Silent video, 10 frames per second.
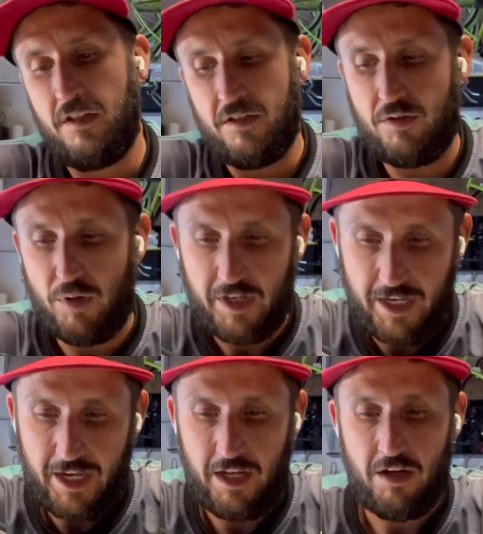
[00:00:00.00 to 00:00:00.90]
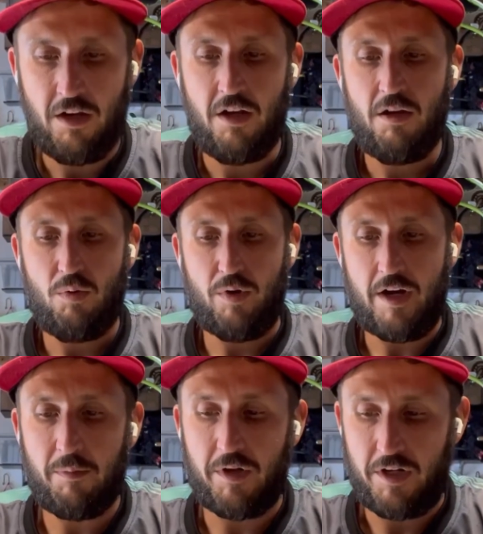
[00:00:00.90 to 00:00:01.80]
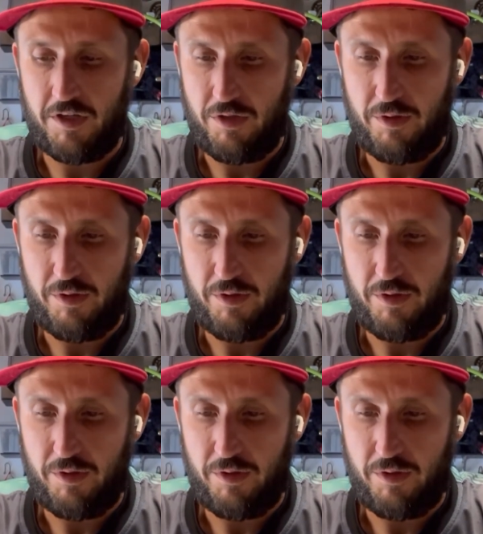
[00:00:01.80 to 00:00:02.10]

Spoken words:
So again, what I'm gonna do